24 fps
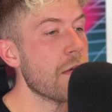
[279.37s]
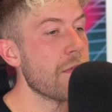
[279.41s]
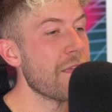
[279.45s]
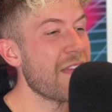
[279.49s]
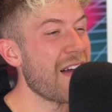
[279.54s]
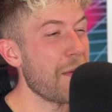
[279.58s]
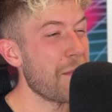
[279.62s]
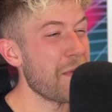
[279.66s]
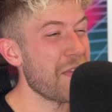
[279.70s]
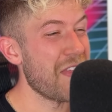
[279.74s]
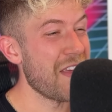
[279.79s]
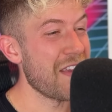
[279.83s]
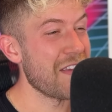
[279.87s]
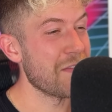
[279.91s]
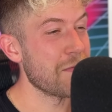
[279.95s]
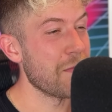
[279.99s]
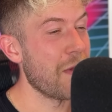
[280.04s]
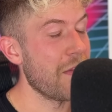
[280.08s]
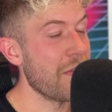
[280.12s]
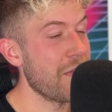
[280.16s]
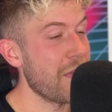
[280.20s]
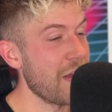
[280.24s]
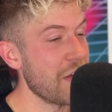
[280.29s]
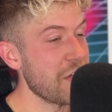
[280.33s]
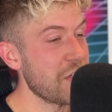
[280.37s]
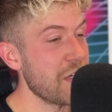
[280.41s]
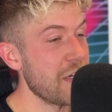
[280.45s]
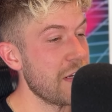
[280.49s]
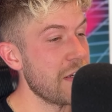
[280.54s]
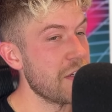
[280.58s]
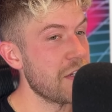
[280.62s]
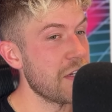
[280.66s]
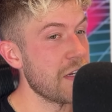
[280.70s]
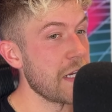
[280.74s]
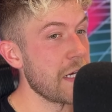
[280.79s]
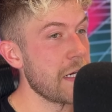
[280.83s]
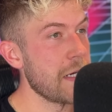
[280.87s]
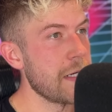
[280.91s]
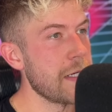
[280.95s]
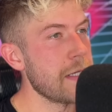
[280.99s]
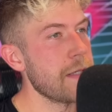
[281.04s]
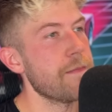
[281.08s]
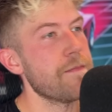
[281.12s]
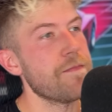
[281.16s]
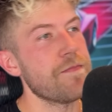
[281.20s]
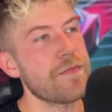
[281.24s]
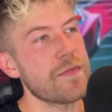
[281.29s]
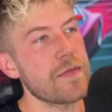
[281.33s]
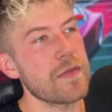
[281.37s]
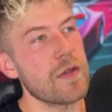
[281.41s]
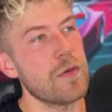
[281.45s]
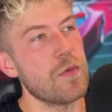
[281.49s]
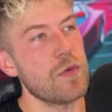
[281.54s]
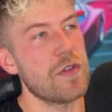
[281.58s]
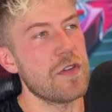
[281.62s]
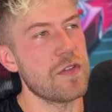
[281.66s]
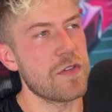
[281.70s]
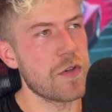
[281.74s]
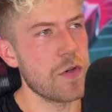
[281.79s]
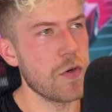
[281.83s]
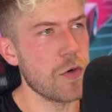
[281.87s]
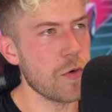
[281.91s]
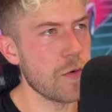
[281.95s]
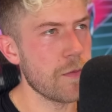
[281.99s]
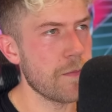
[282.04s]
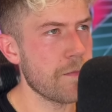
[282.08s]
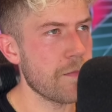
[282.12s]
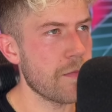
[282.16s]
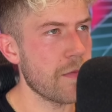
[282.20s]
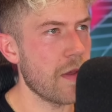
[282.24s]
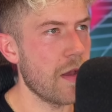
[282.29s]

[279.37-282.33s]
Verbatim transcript: That'll be this month, actually, in July which is cool.